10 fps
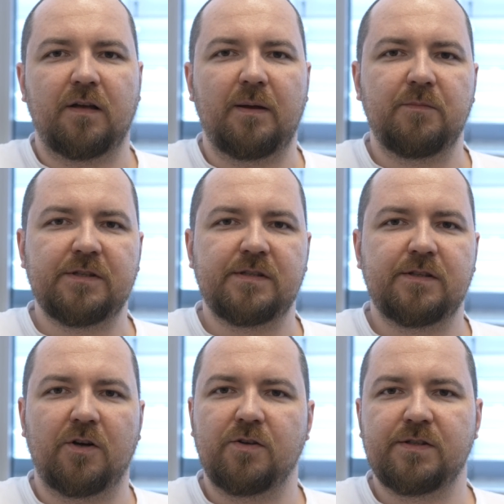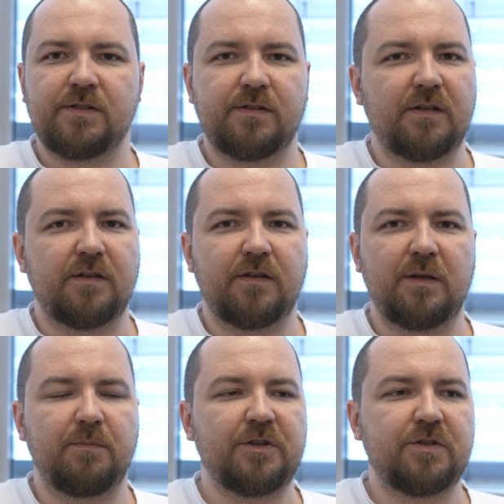MS-DOS
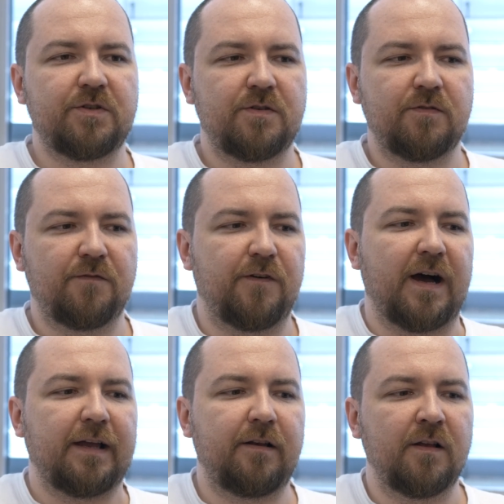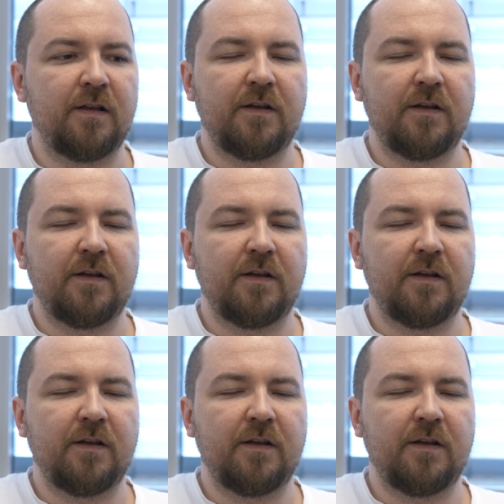image file